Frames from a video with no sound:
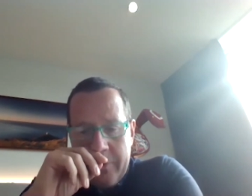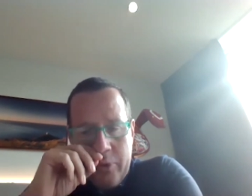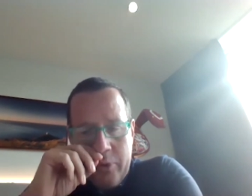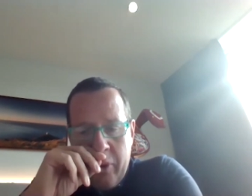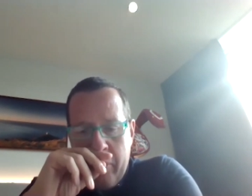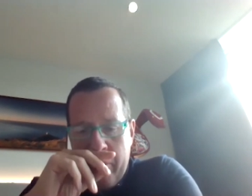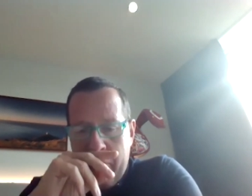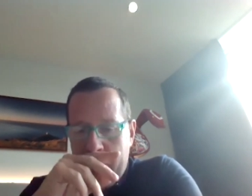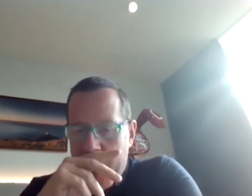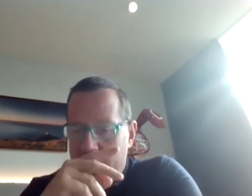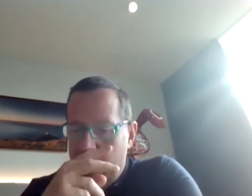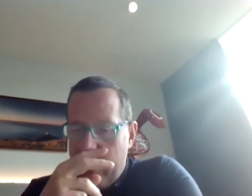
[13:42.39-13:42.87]

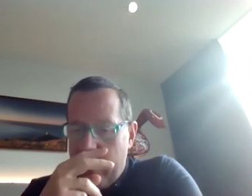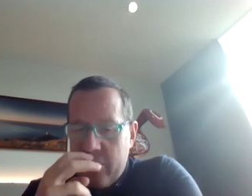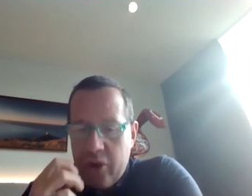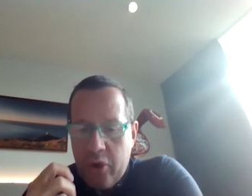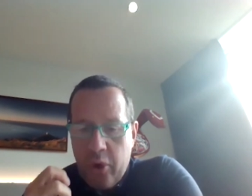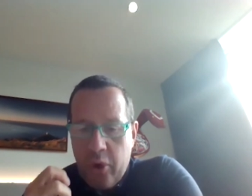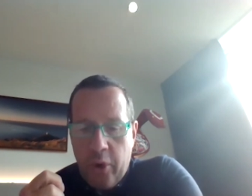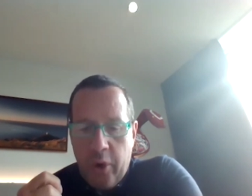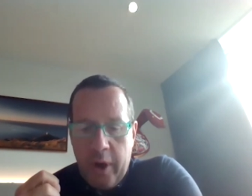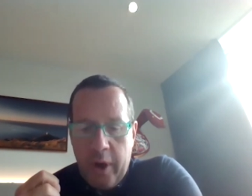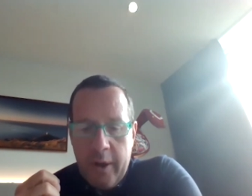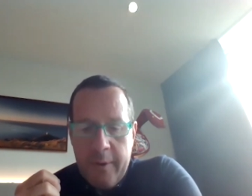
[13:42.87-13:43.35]
to, to the
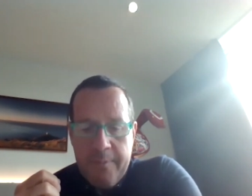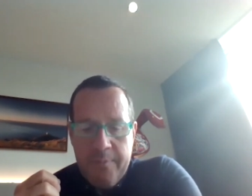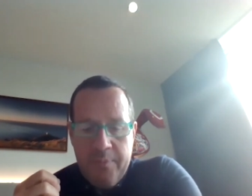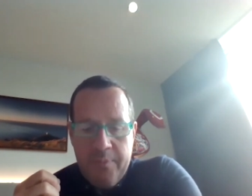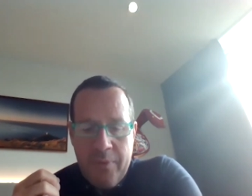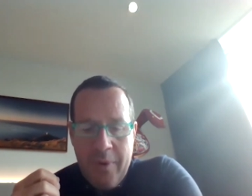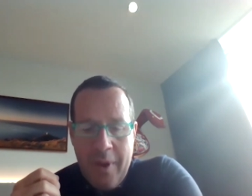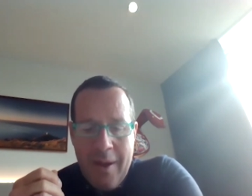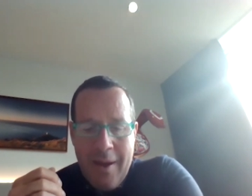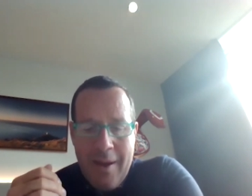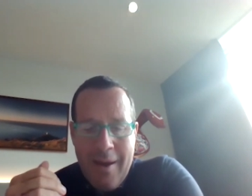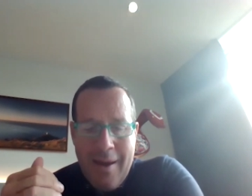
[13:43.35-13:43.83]
store
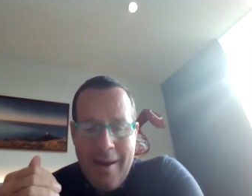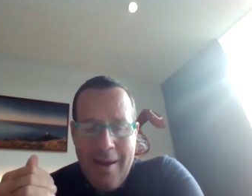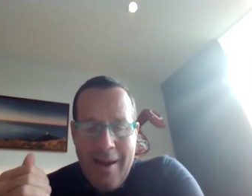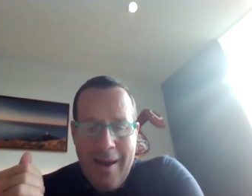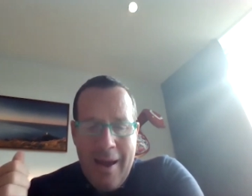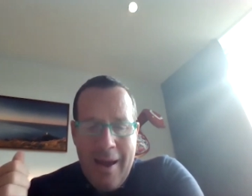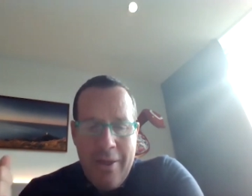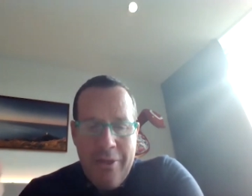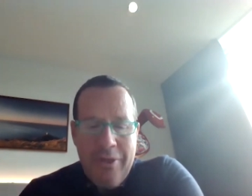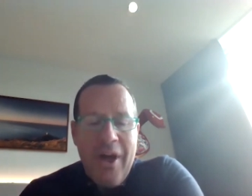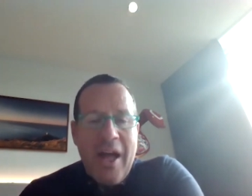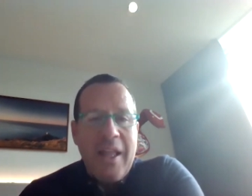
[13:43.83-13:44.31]

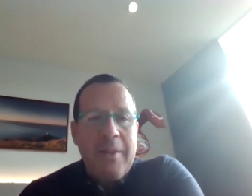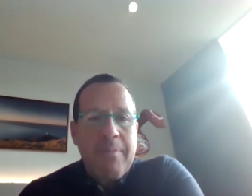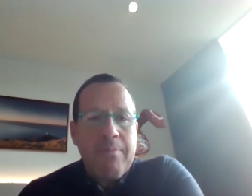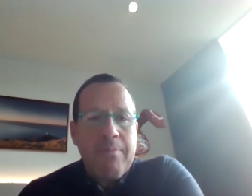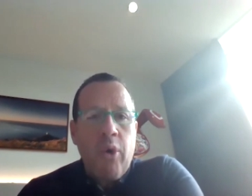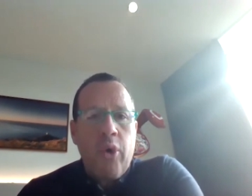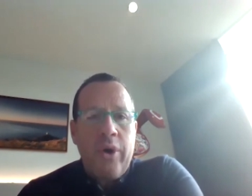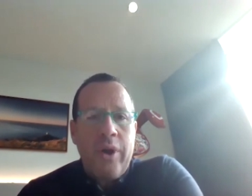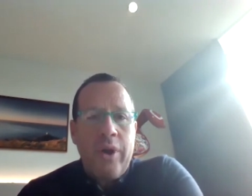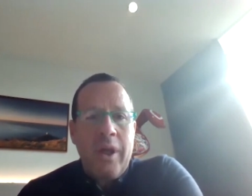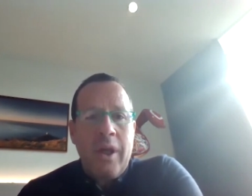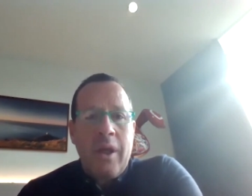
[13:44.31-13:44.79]
and that
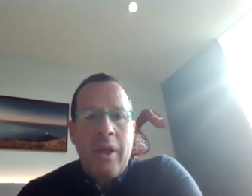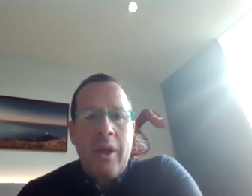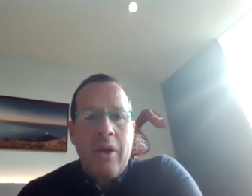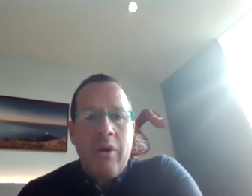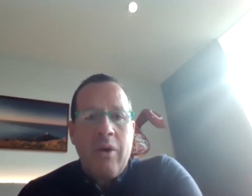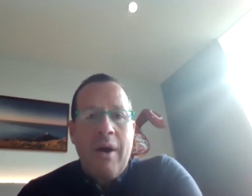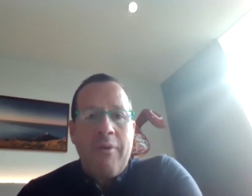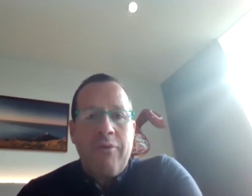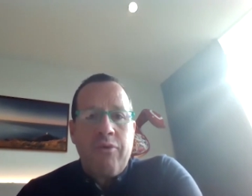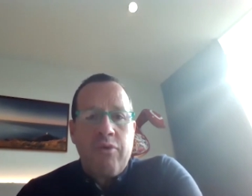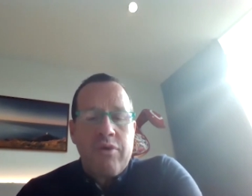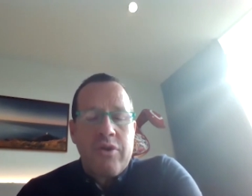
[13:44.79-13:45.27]
morning
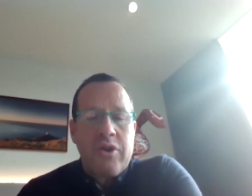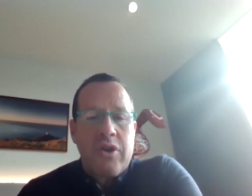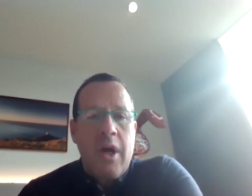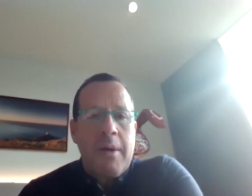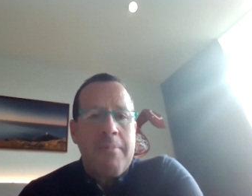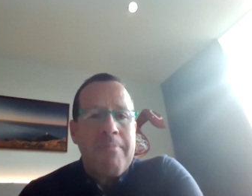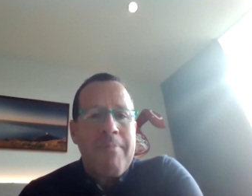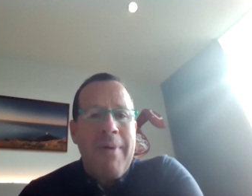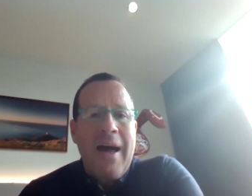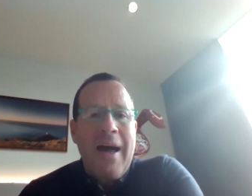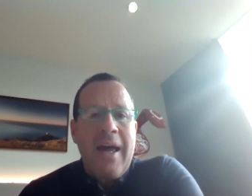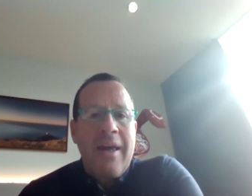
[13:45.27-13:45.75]
you have to
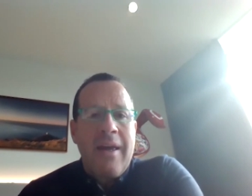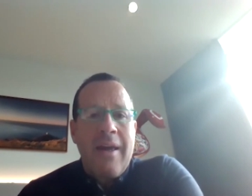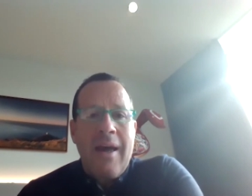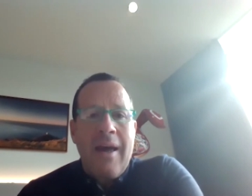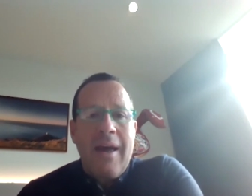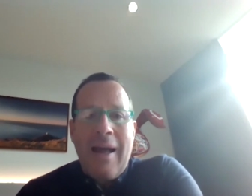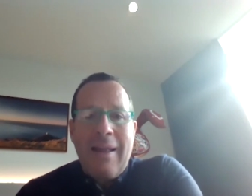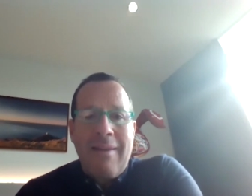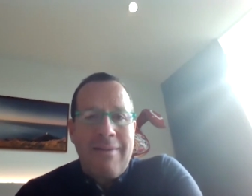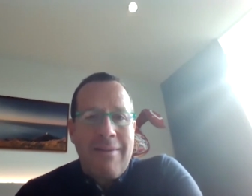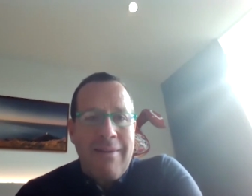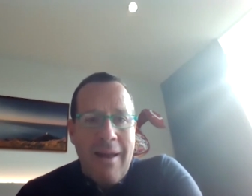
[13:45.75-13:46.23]
stop by
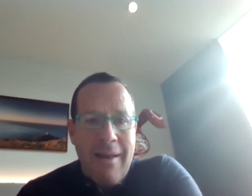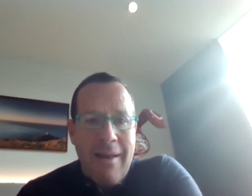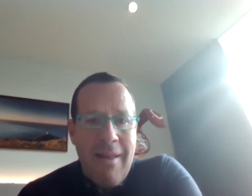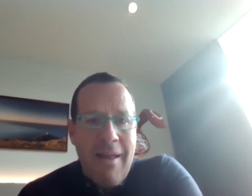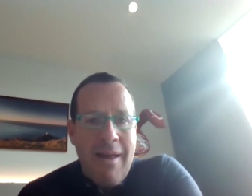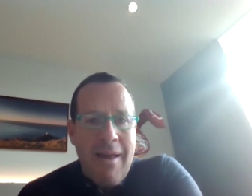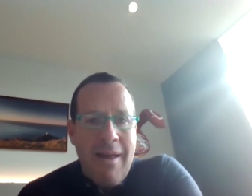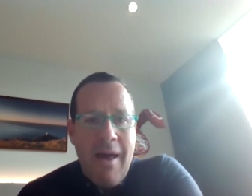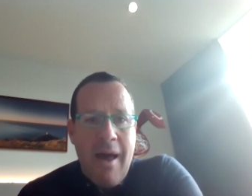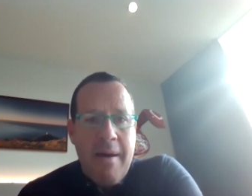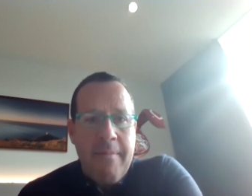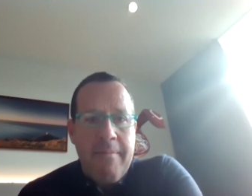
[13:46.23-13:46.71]
at 10
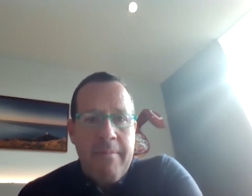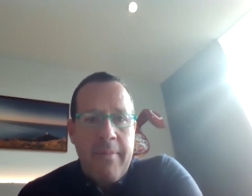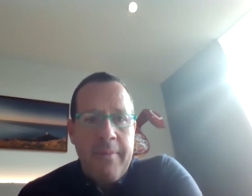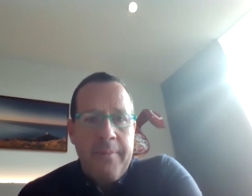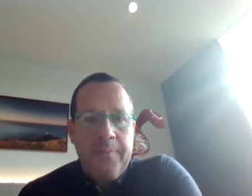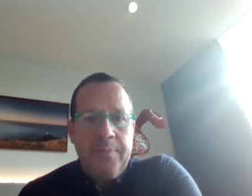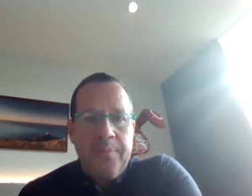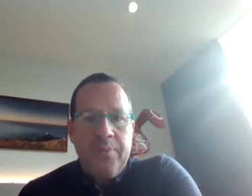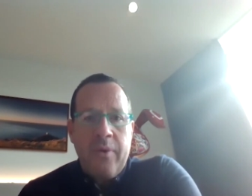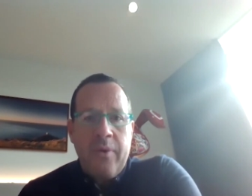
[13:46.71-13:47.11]
a.m